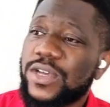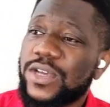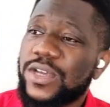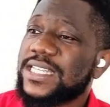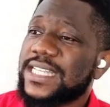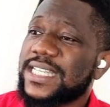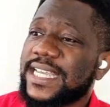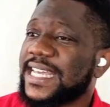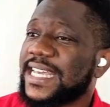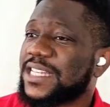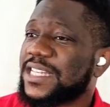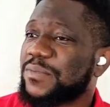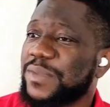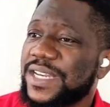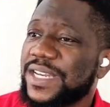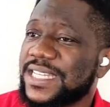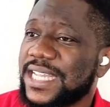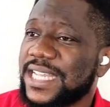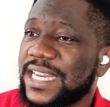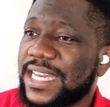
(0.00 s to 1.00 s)
Who is the
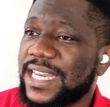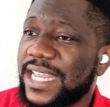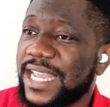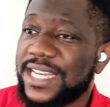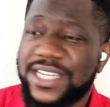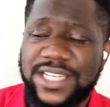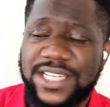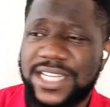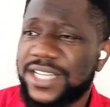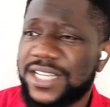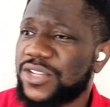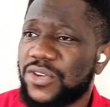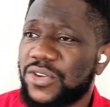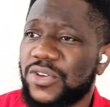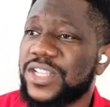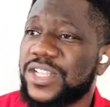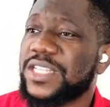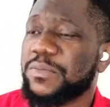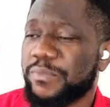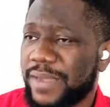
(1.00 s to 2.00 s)
guest minister there? And she says, oh,
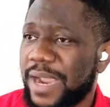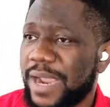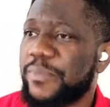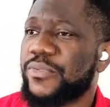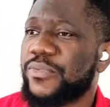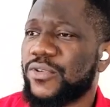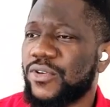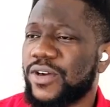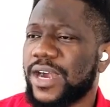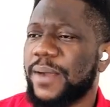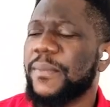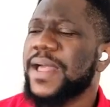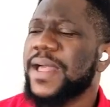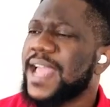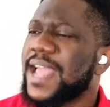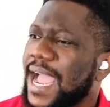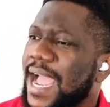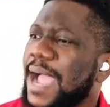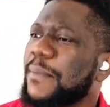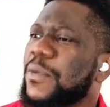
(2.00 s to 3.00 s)
no, it's my
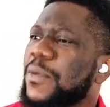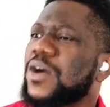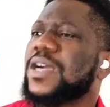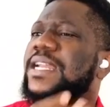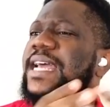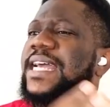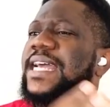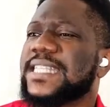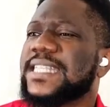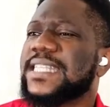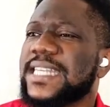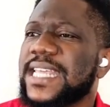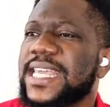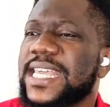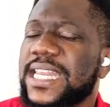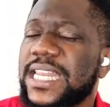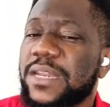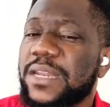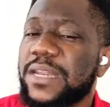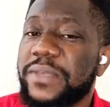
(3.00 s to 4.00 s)
program. I'm organizing
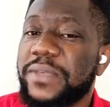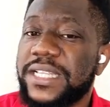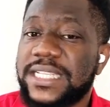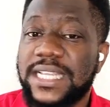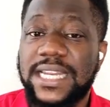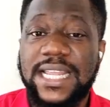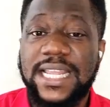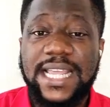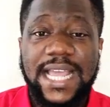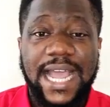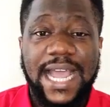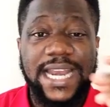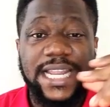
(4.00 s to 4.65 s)
a healing meeting.